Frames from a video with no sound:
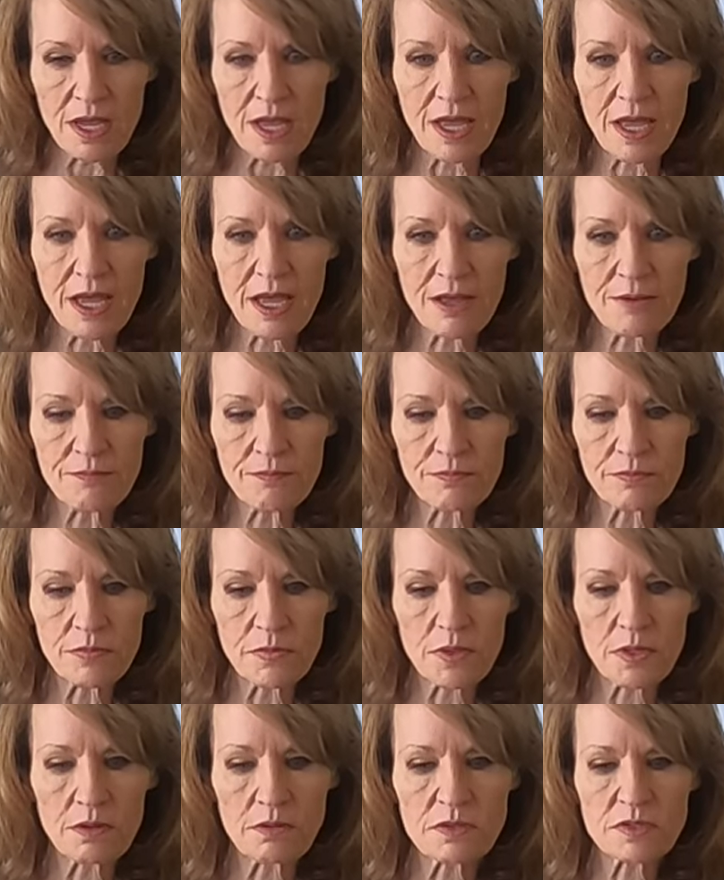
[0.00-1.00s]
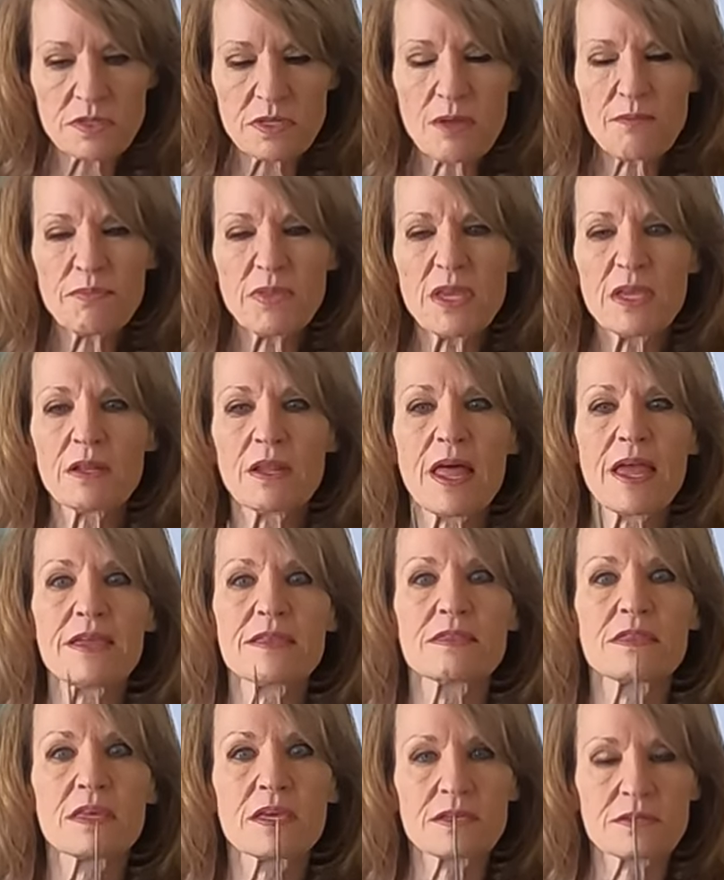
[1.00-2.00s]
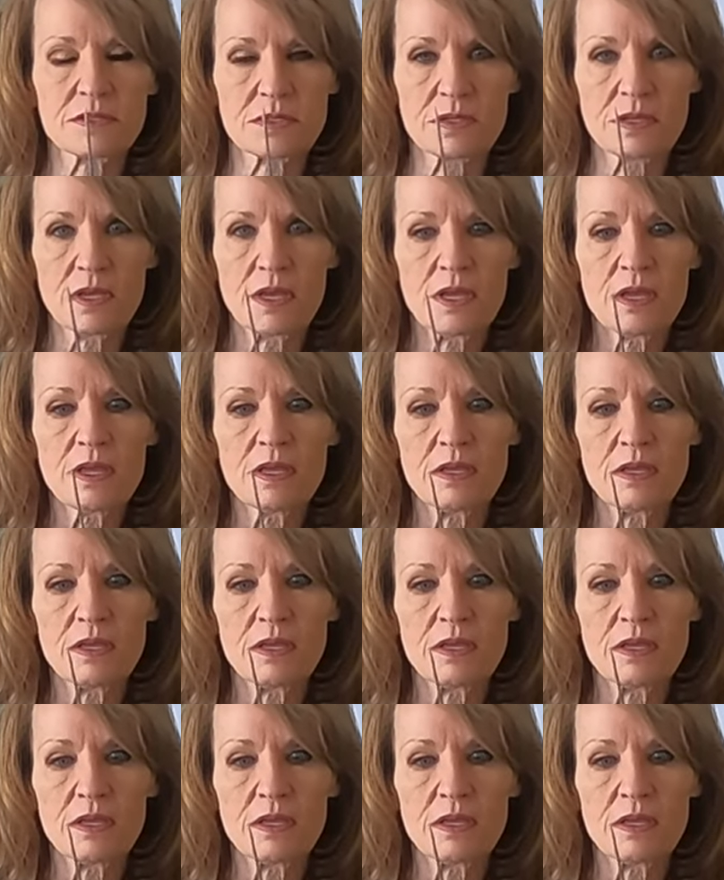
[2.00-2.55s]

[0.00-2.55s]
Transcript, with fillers: Um, something like this.